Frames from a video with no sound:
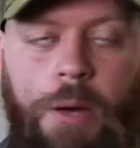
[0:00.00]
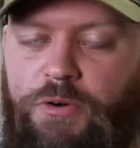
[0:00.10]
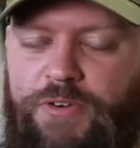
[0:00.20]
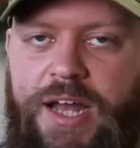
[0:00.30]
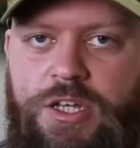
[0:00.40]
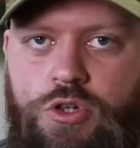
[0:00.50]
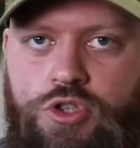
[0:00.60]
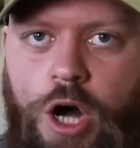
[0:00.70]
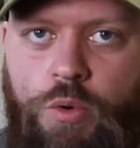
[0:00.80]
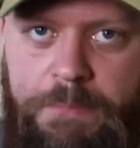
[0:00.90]
providing your
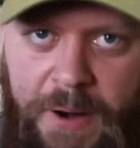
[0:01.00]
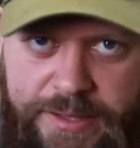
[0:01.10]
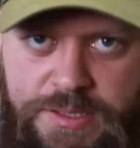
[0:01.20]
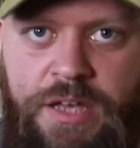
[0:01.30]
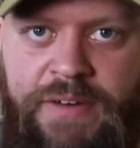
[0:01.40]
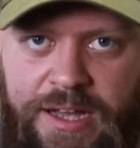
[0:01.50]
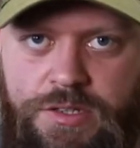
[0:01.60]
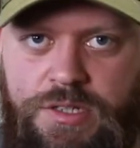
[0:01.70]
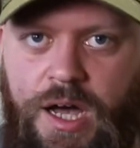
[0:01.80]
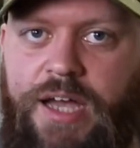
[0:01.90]
dog with plenty of
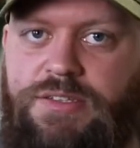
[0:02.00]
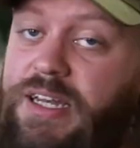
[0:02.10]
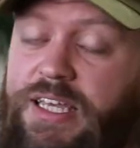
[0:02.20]
exercise and